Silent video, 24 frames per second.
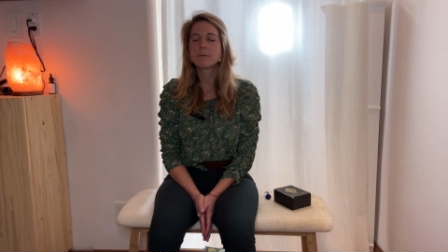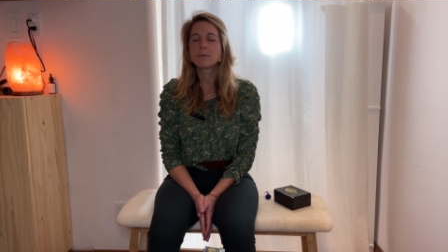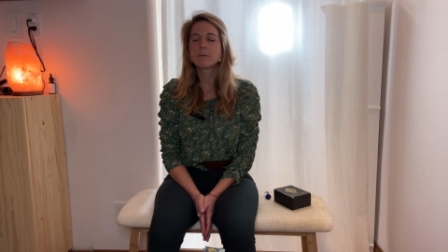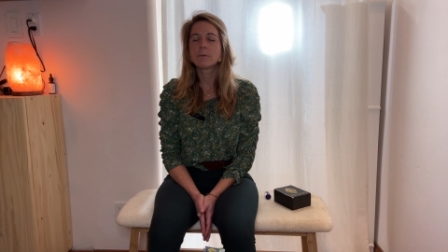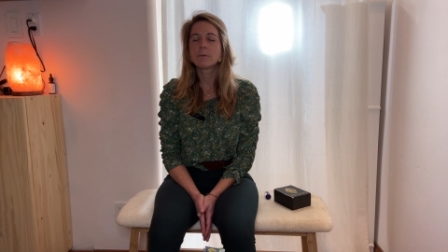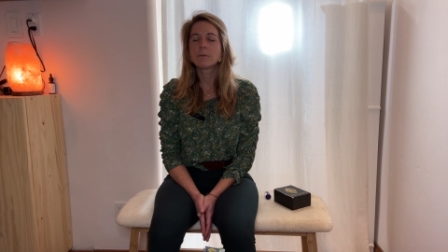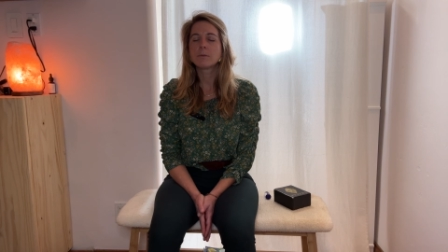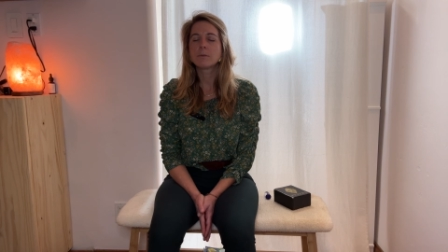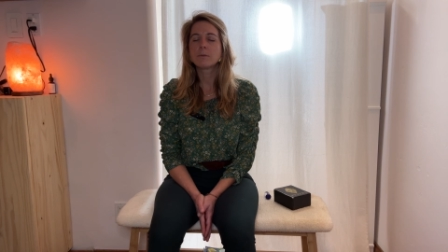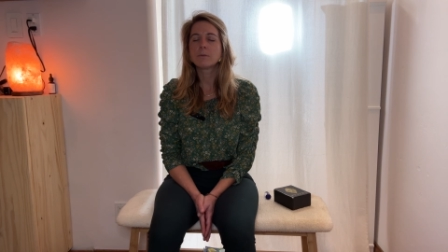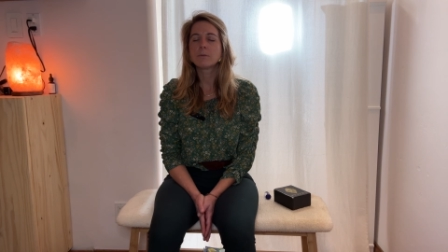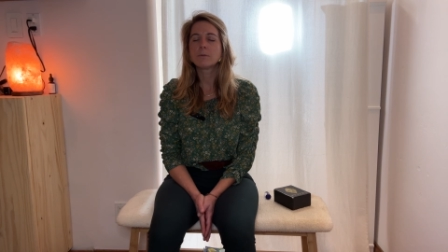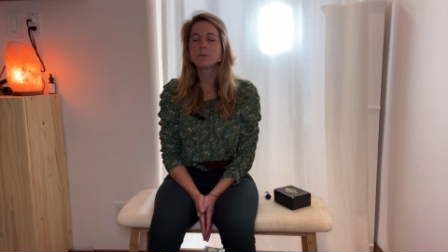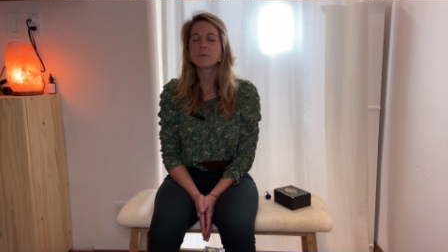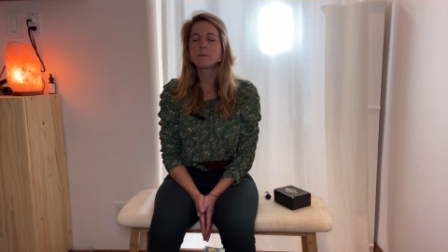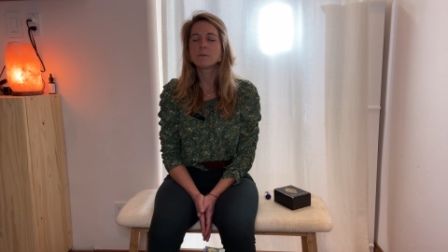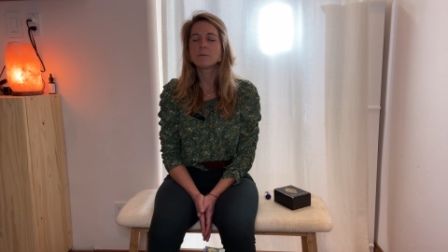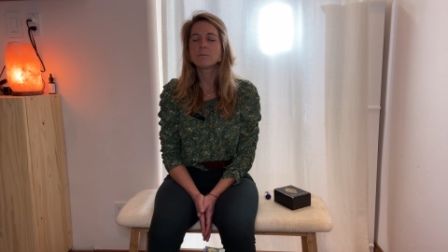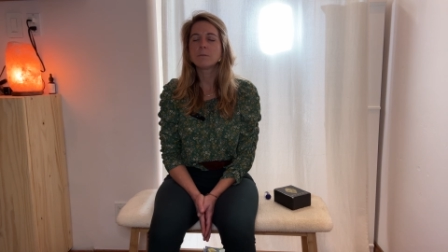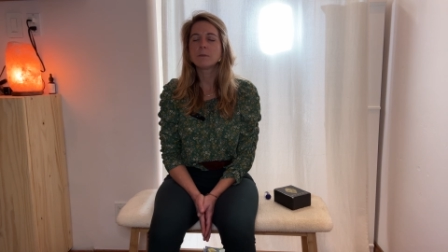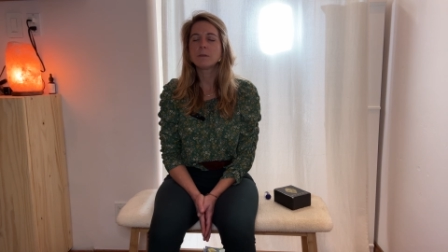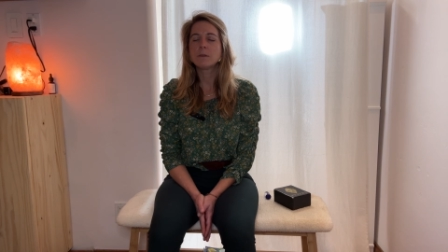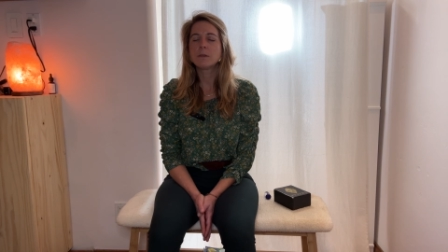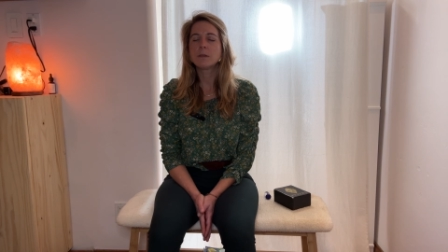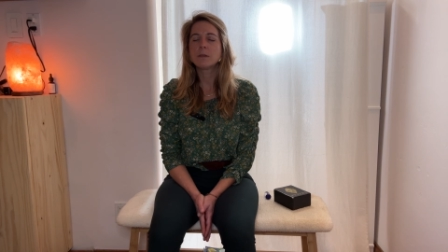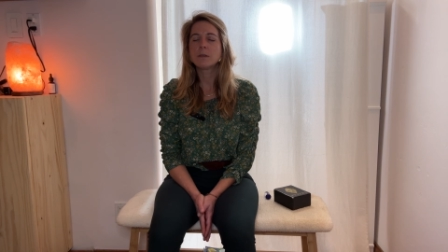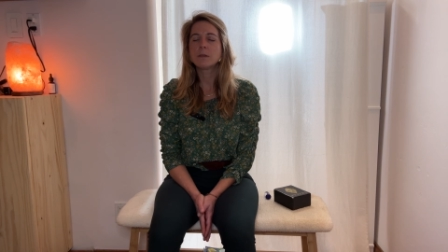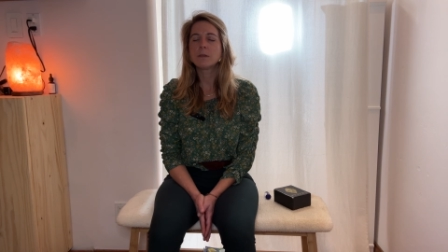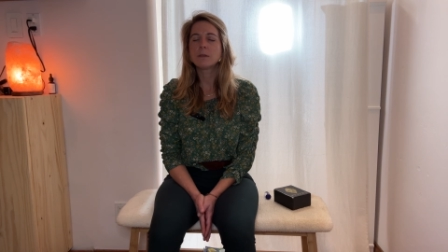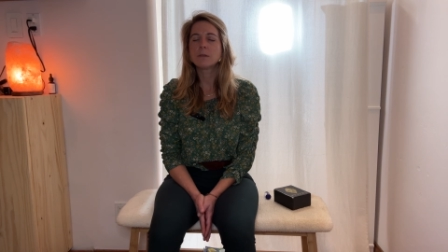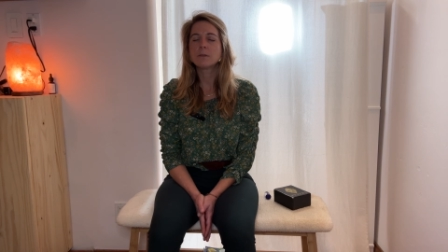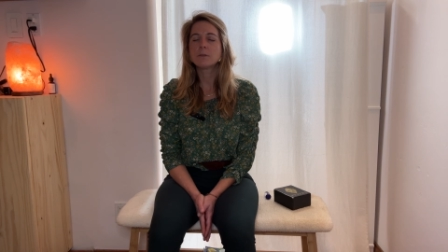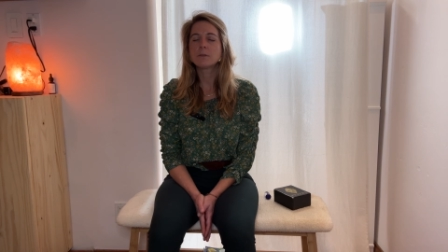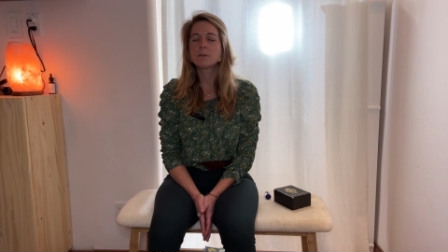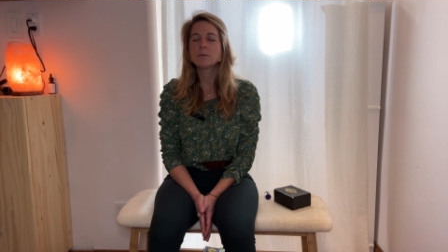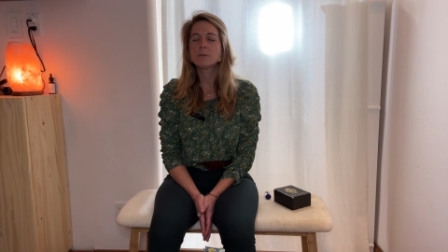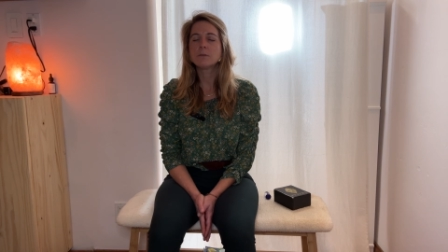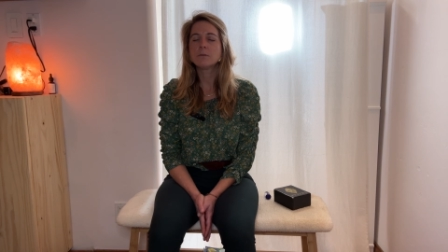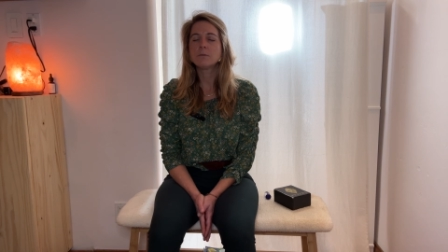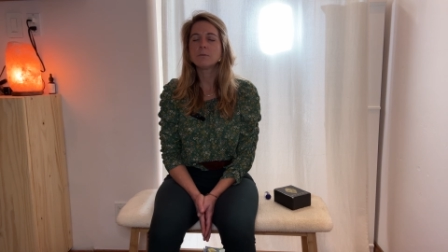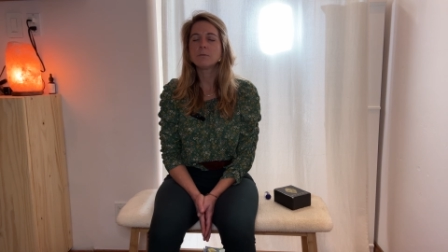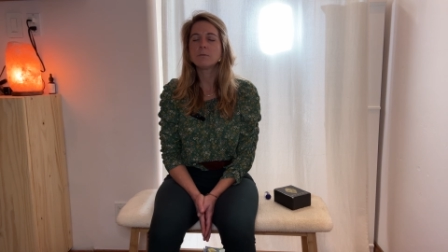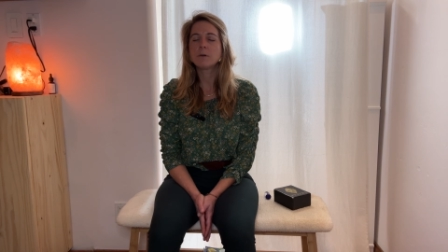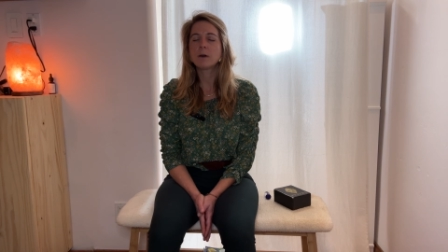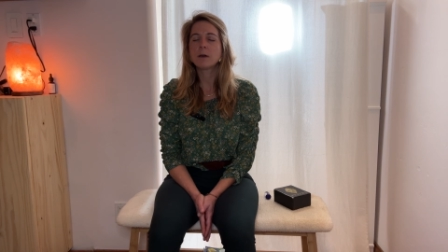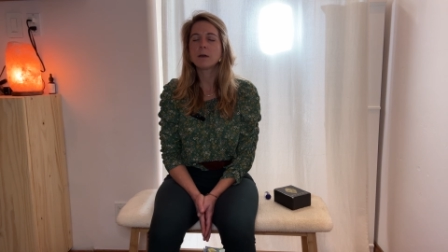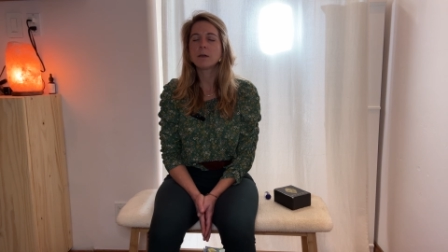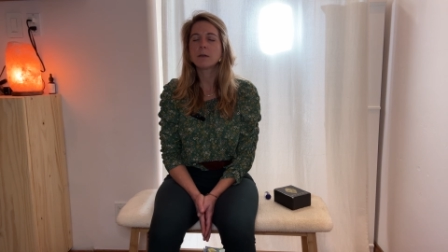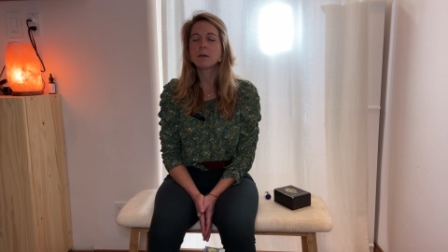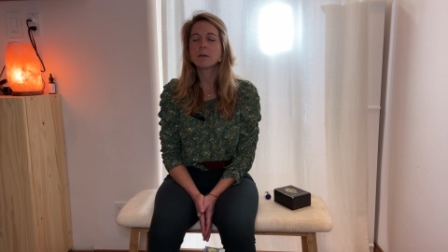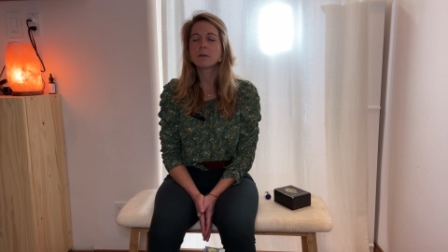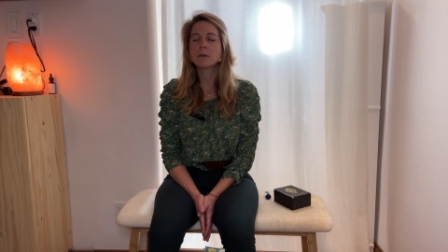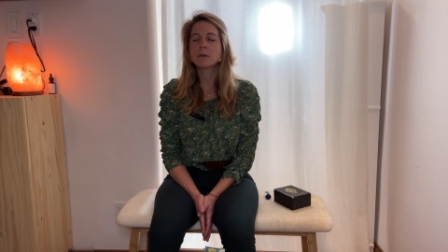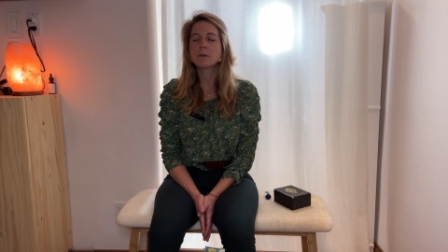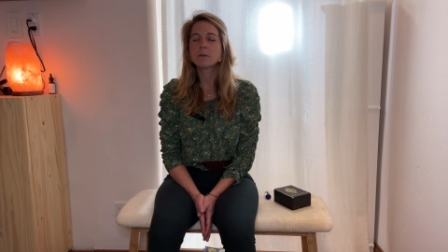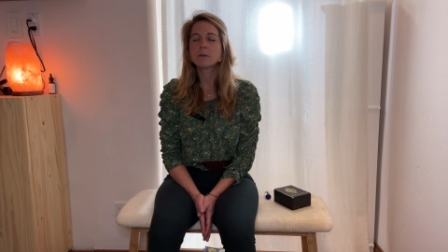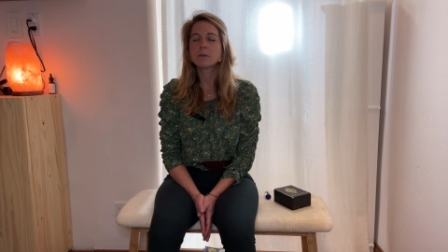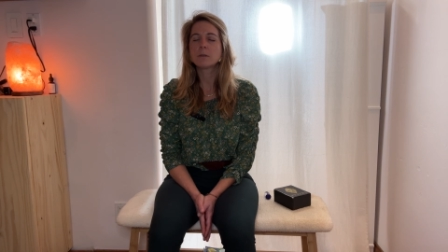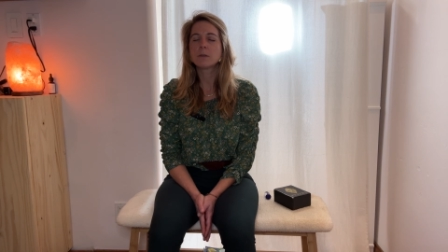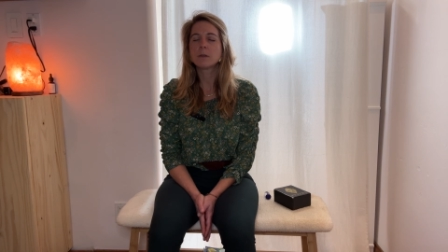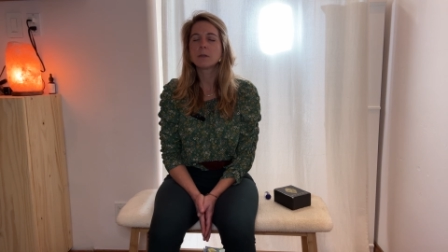And so just beginning to find